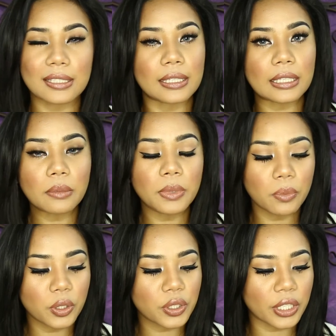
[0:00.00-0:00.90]
It's a little
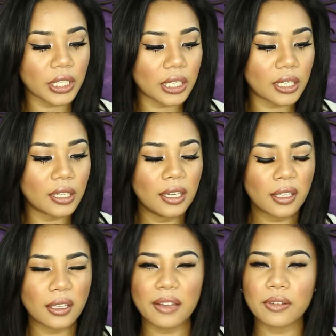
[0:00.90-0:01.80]
bit more tricky.
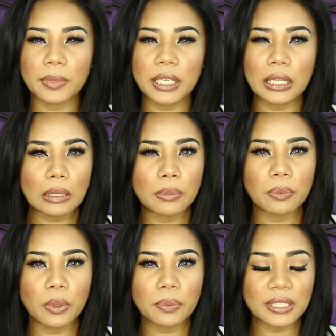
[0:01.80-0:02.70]
You have to be a little
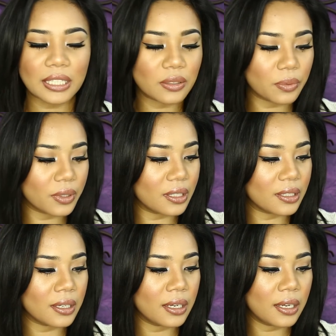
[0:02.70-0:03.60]
bit more precise with
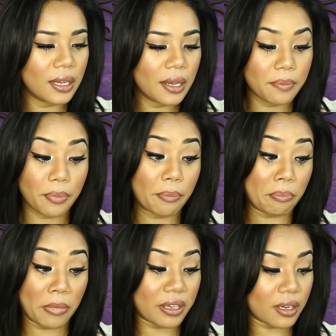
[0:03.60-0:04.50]
it.
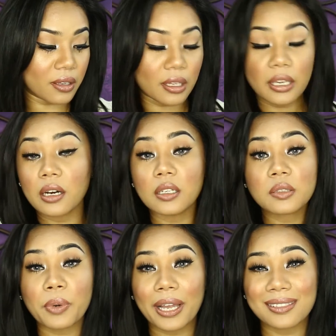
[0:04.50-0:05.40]
Like anything
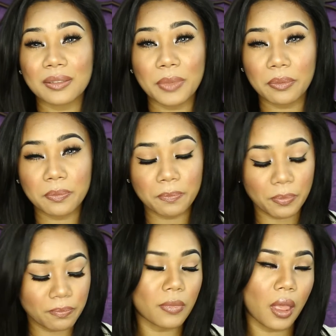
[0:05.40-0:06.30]
else, practice makes
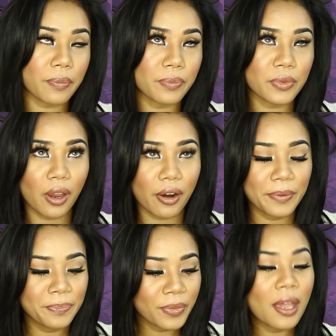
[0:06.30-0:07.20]

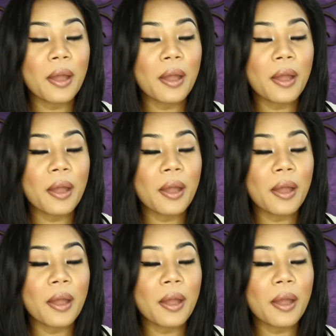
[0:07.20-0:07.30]
perfect.